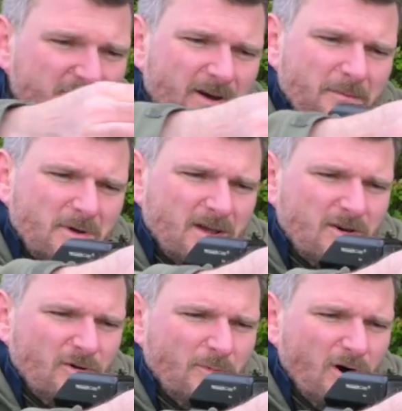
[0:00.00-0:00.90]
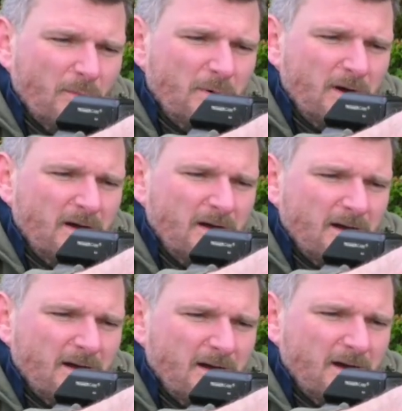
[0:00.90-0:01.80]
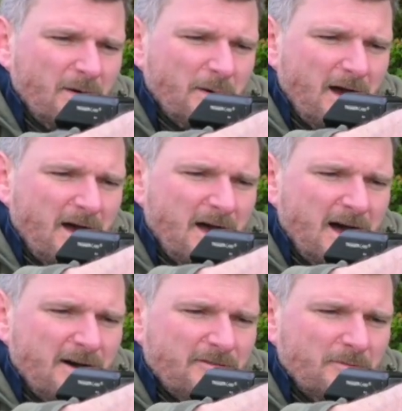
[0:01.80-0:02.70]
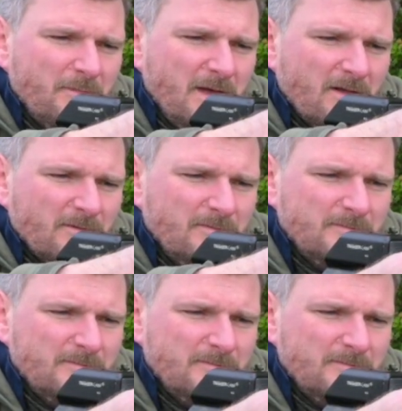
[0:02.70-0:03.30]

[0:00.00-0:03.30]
So I'm going to come up about 0.5 mil.